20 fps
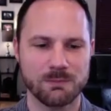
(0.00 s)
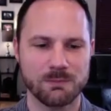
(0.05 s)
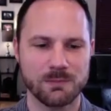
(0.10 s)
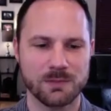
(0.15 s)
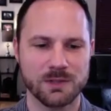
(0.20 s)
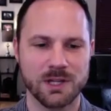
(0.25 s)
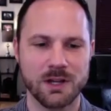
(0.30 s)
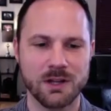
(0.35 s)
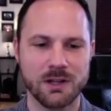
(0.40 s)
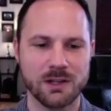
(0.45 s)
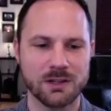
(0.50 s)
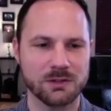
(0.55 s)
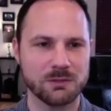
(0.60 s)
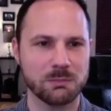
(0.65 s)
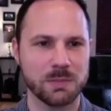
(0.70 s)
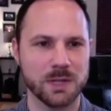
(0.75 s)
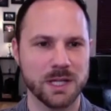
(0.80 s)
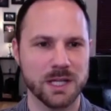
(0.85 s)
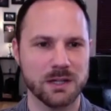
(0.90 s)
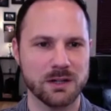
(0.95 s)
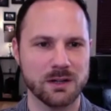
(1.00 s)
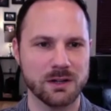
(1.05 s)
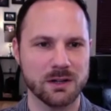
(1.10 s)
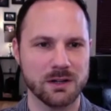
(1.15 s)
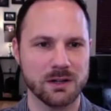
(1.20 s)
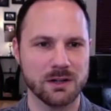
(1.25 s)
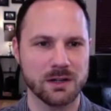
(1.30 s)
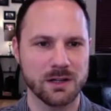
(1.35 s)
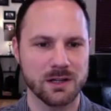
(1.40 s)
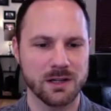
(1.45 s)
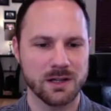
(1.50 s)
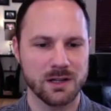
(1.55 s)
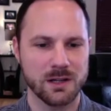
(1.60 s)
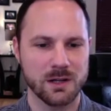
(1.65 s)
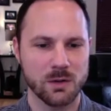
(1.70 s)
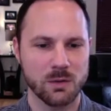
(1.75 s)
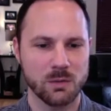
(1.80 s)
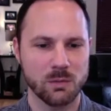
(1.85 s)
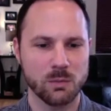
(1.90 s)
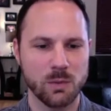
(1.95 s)
tell us, Peter,
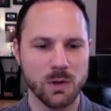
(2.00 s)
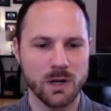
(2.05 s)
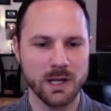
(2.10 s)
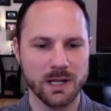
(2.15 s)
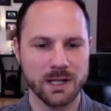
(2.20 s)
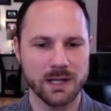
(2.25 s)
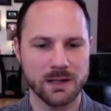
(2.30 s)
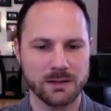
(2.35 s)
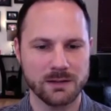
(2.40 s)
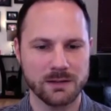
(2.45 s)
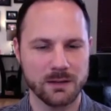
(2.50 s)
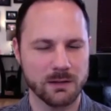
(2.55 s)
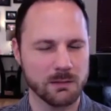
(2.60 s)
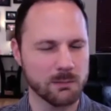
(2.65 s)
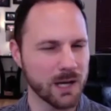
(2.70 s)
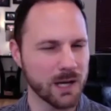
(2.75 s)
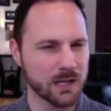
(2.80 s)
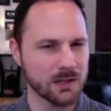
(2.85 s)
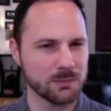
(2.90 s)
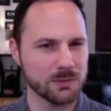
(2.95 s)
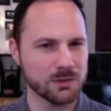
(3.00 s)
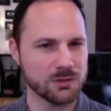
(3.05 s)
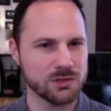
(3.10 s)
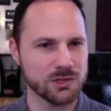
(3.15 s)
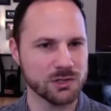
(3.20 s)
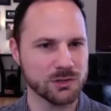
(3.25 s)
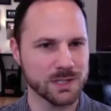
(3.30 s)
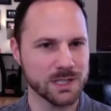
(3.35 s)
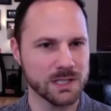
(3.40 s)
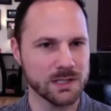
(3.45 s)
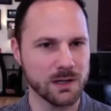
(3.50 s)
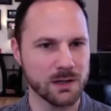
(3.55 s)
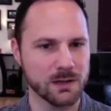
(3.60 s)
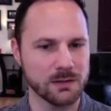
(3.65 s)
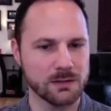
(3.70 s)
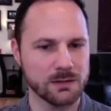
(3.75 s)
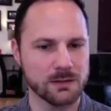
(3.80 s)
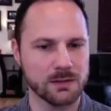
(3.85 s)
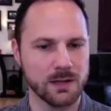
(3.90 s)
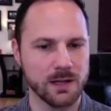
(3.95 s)
what is it that Max Machinery does?